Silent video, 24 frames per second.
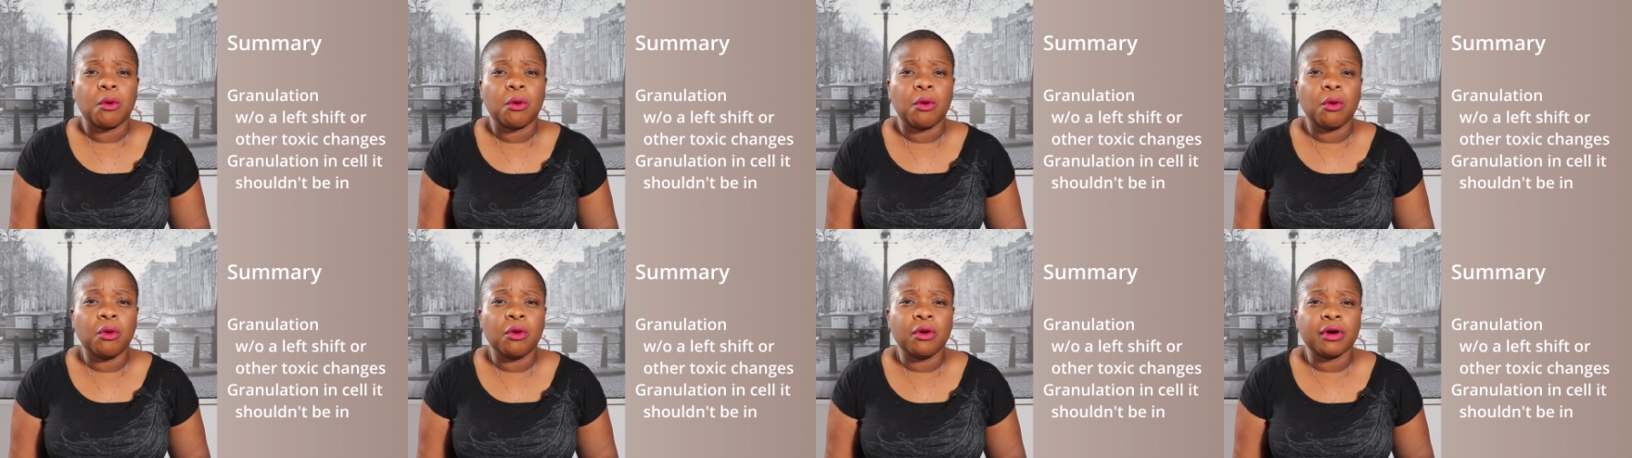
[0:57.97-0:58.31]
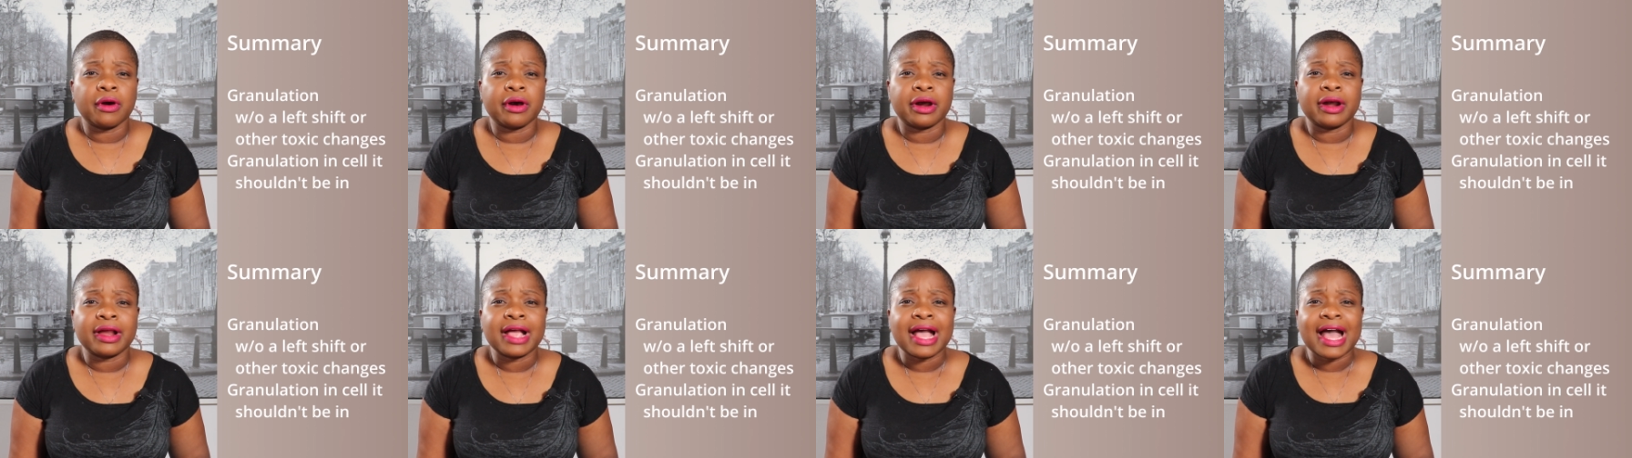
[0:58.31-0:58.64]

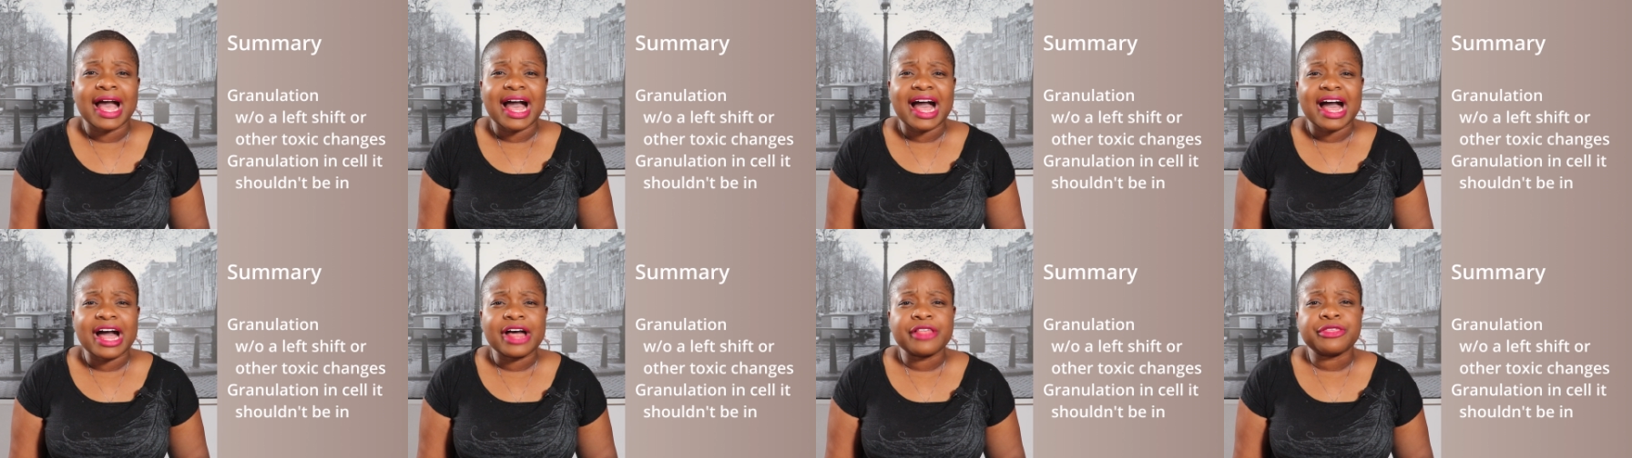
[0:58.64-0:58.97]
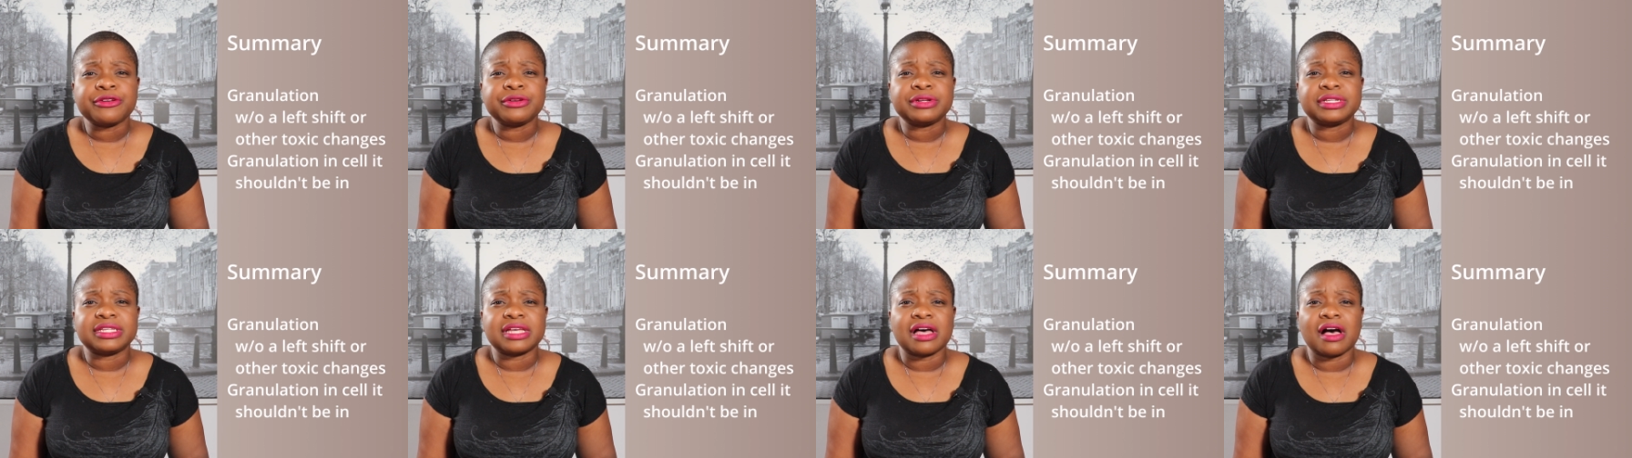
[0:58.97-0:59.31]
or
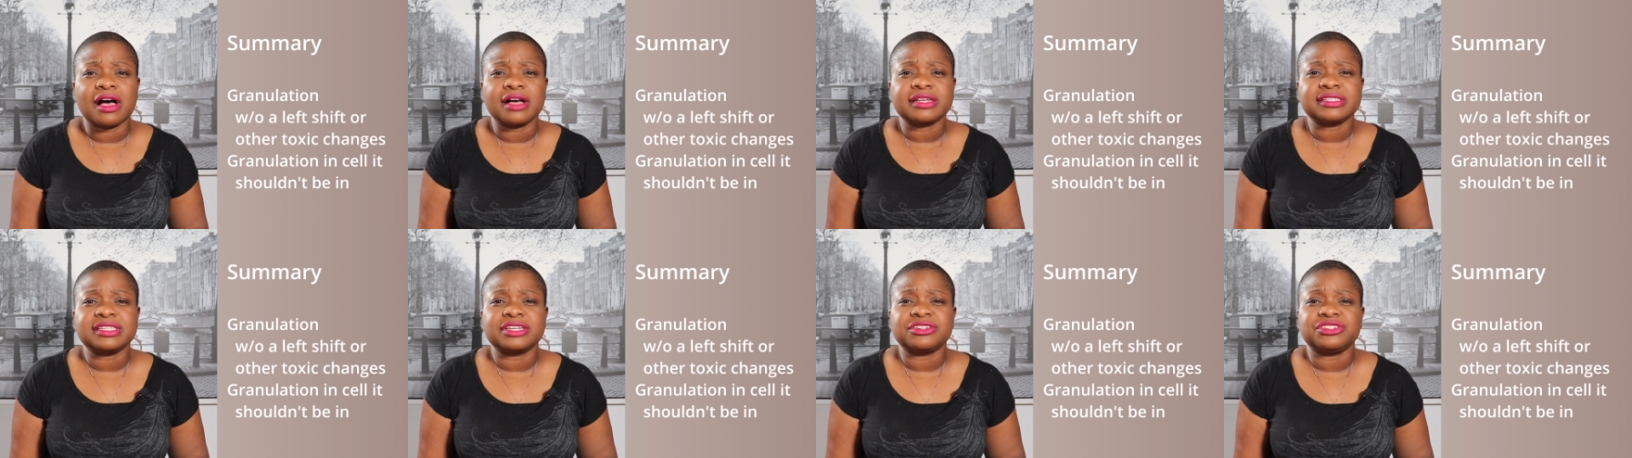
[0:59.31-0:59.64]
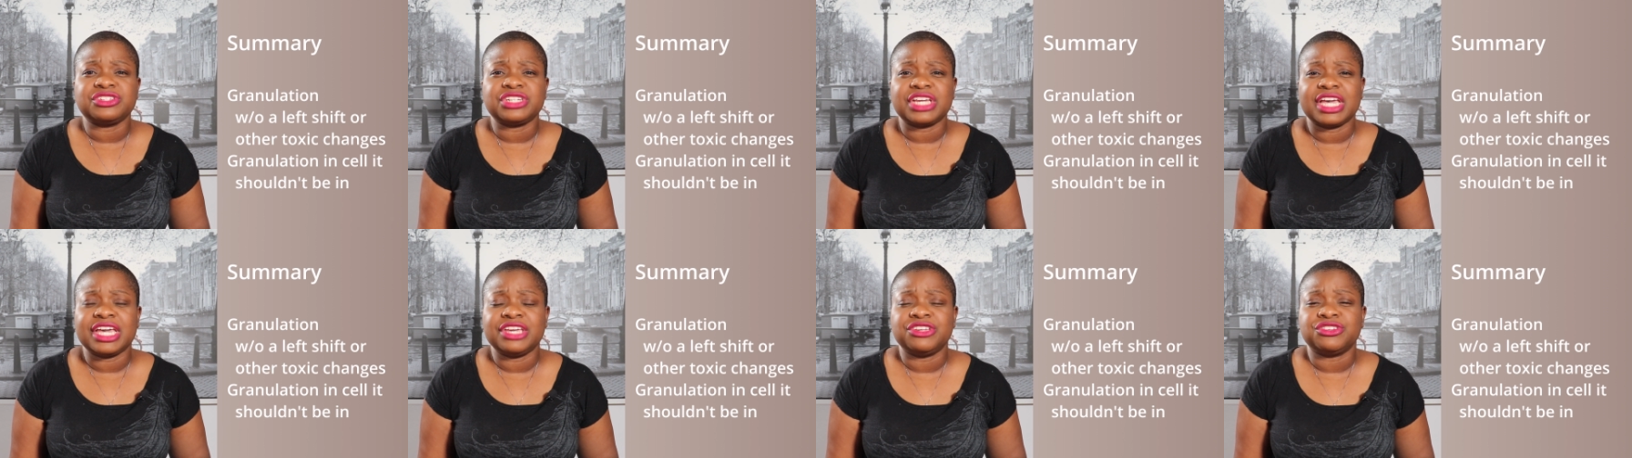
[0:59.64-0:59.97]
other toxic
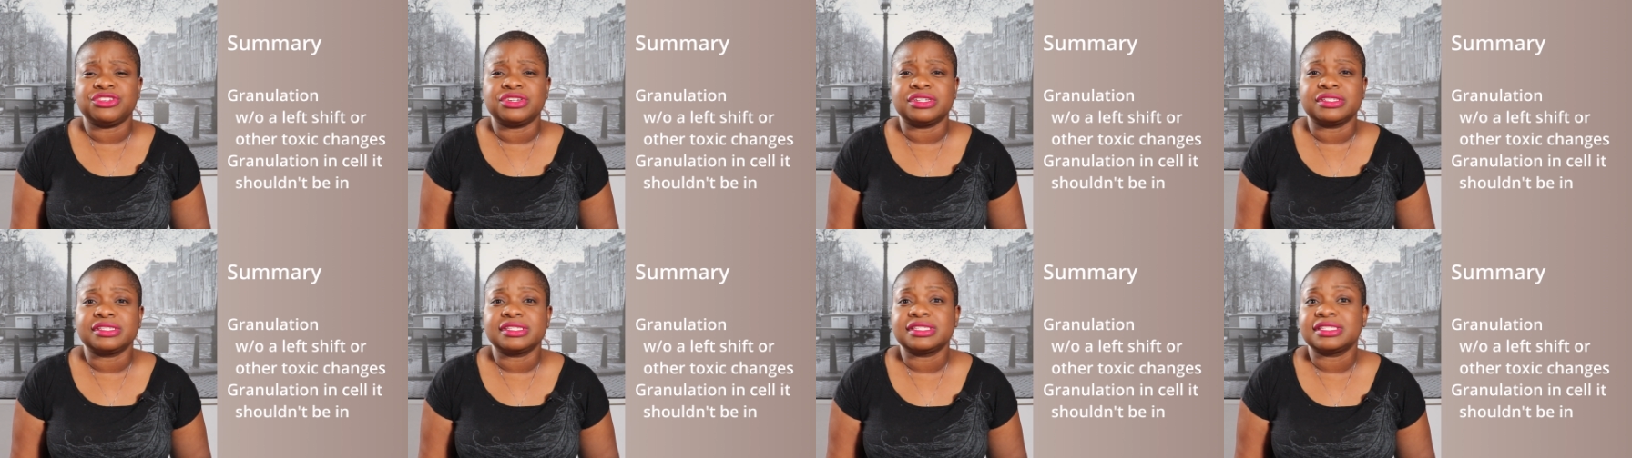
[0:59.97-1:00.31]
changes